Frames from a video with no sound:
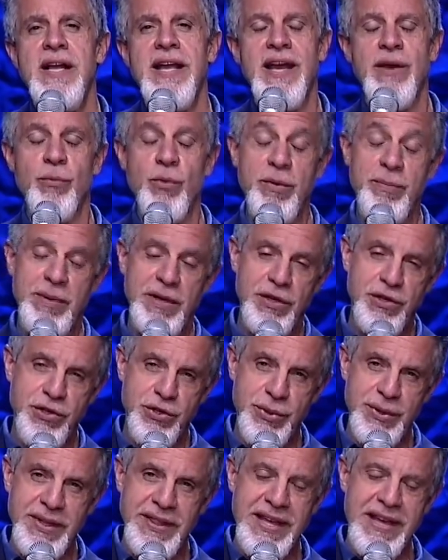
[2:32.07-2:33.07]
And we've been
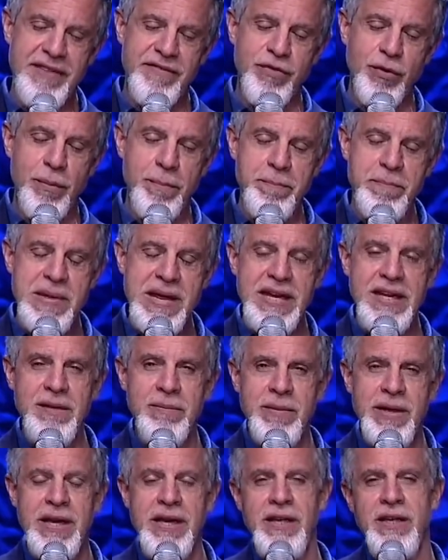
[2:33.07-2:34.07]
doing that for many,
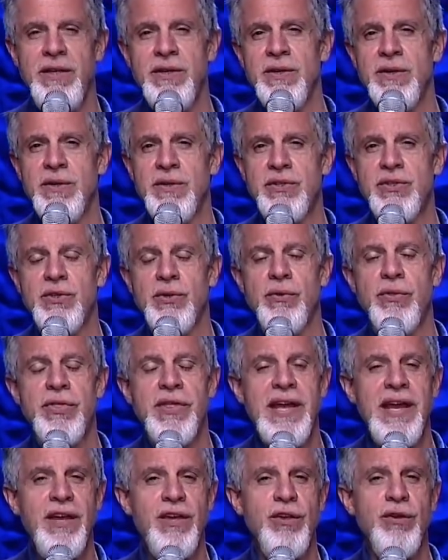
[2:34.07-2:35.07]
many years. So
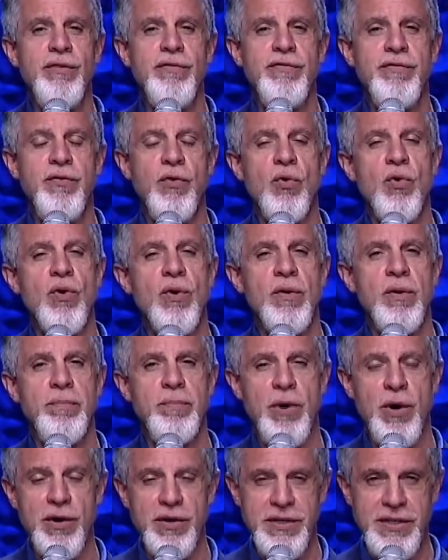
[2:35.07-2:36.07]
thank you for
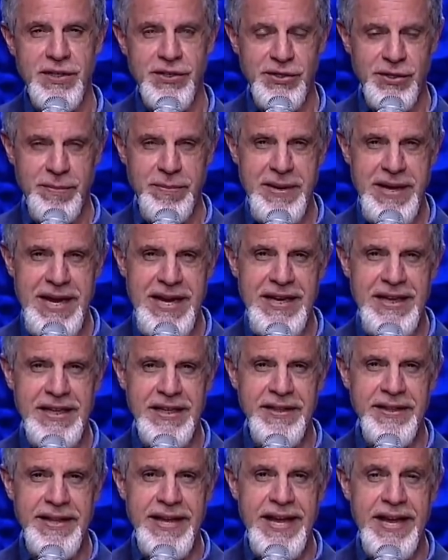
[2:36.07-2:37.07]
participating
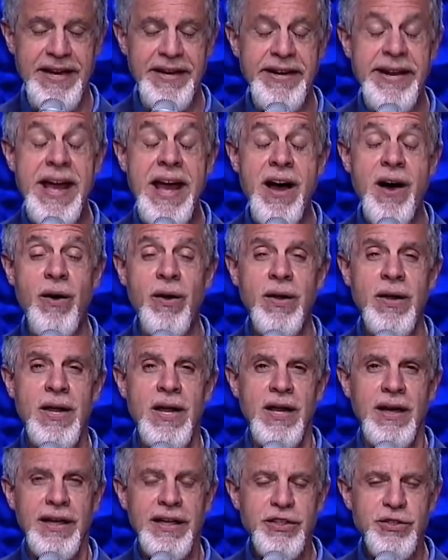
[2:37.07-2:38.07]
in that. Now,
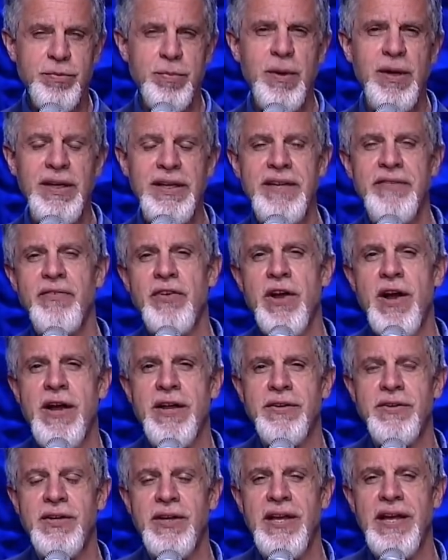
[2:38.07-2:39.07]
let's believe
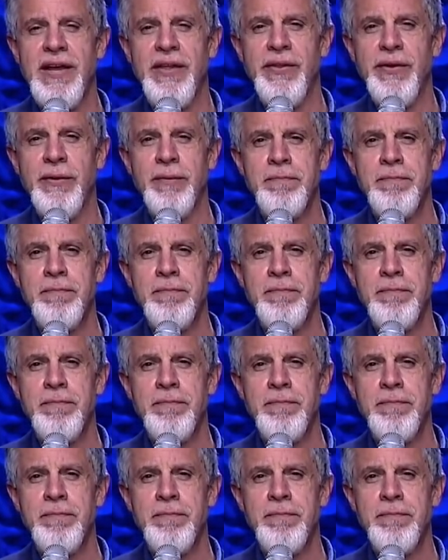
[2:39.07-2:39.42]
God together.